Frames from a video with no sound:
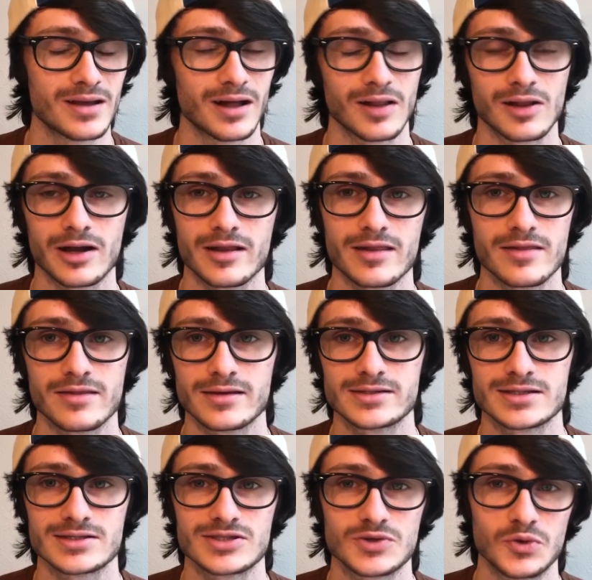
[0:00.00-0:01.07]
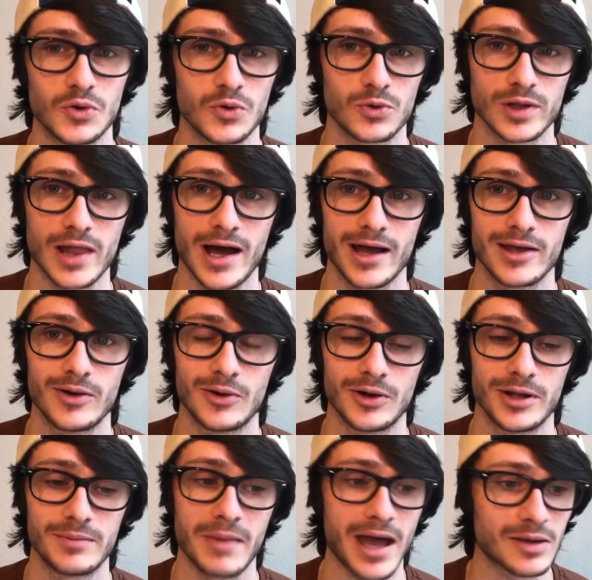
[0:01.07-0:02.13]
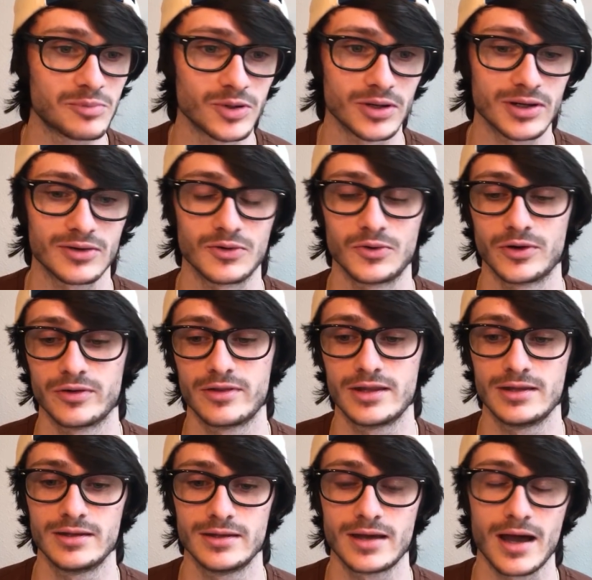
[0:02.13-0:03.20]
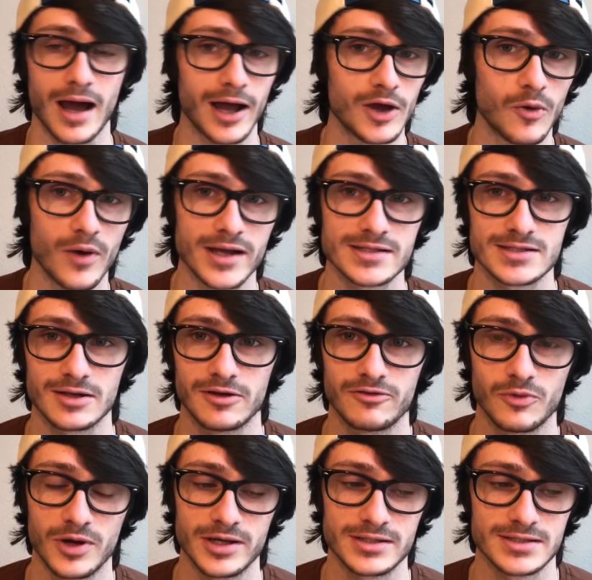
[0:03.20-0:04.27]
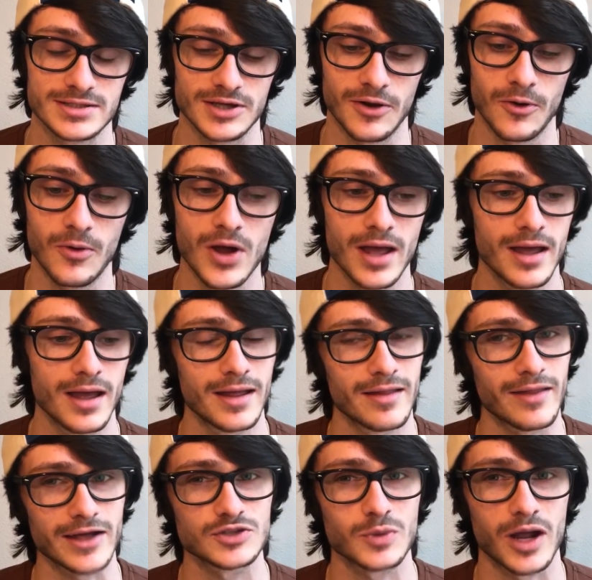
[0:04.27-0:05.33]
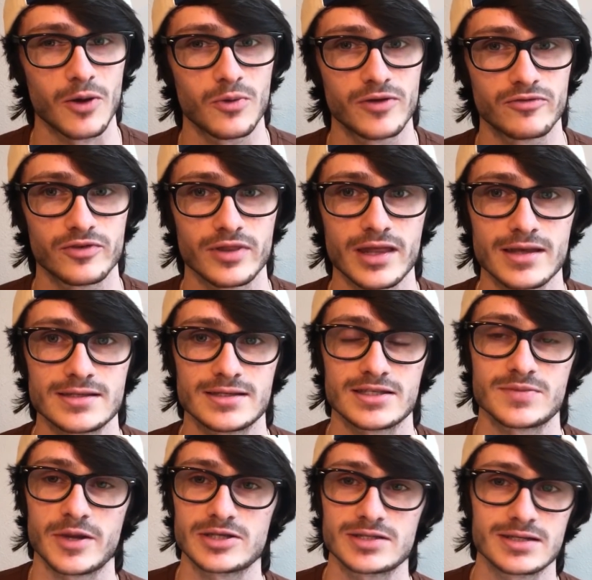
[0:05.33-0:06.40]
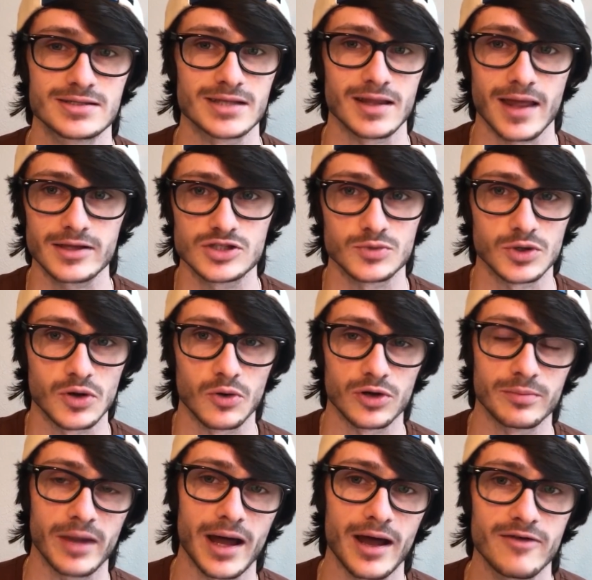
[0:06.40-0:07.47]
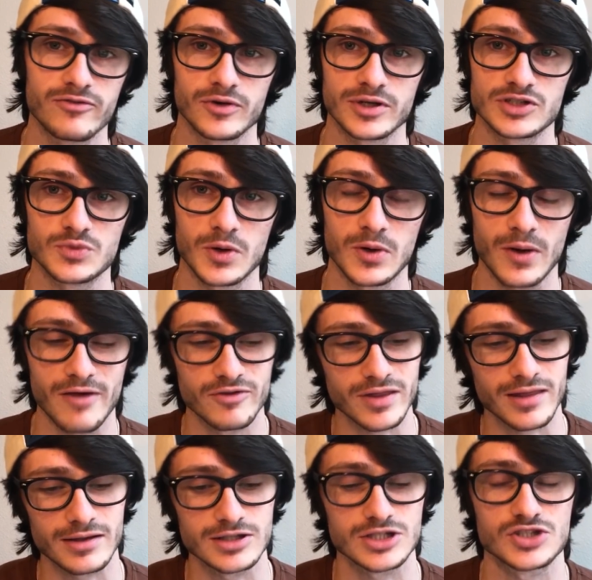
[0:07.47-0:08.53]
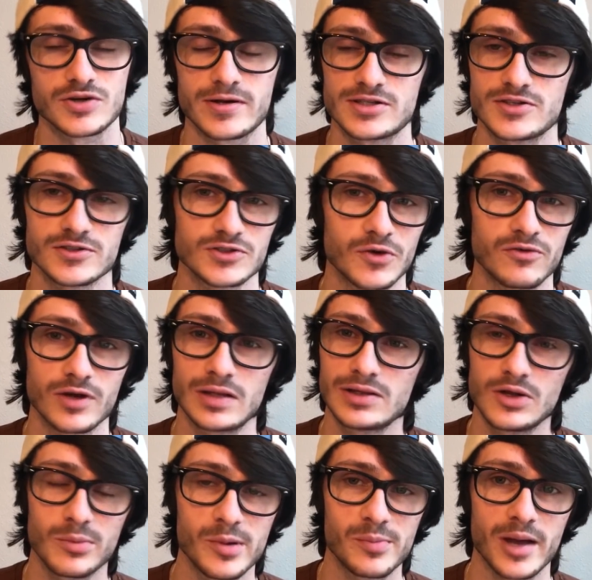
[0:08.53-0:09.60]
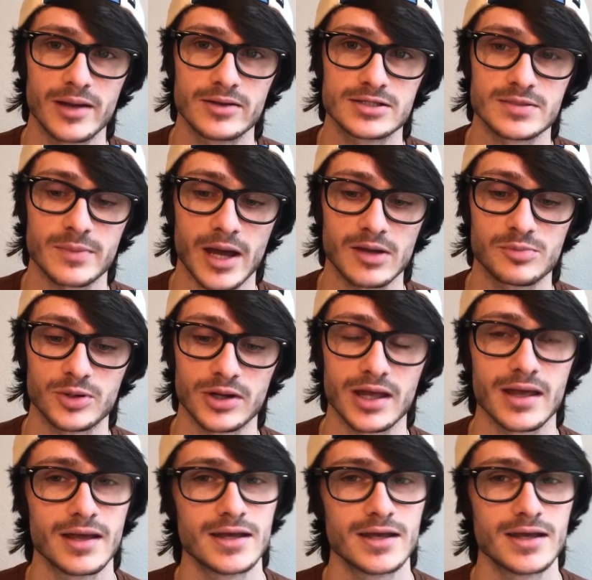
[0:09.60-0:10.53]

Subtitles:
A lot of the things in school rely on MacBook or the iOS softwares. So that's why I went for this, especially because I like to record on my iPhone as well. Everything just transfers over a little bit better to MacBook.